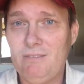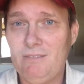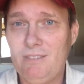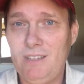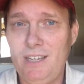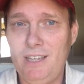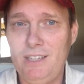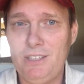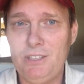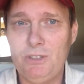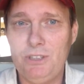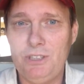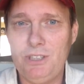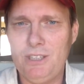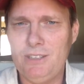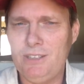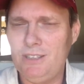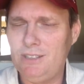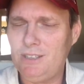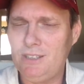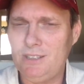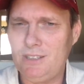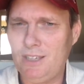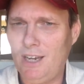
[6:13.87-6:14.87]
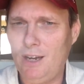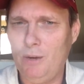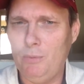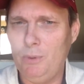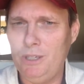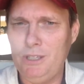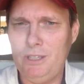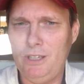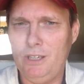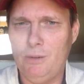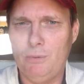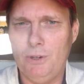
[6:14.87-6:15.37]
And she said, this is how
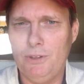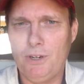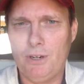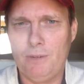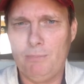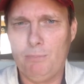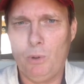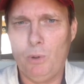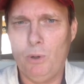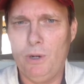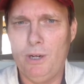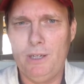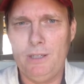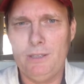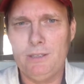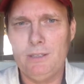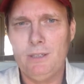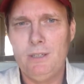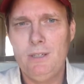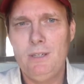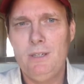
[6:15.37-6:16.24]
we deal with our boys.